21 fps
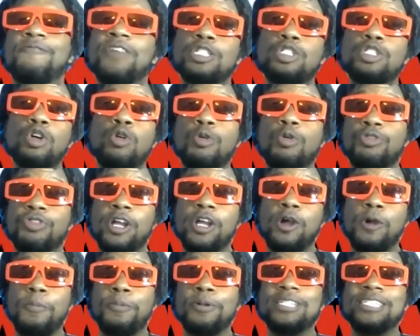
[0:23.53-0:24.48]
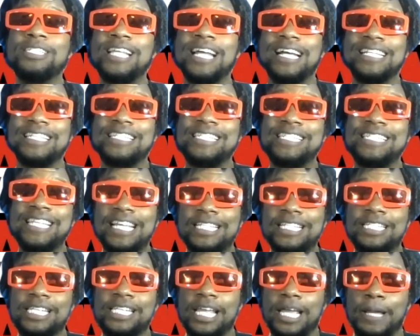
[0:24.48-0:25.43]
physical therapist
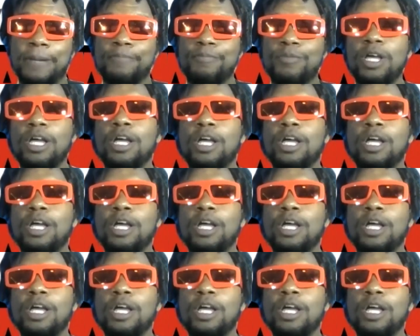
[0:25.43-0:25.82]
assistant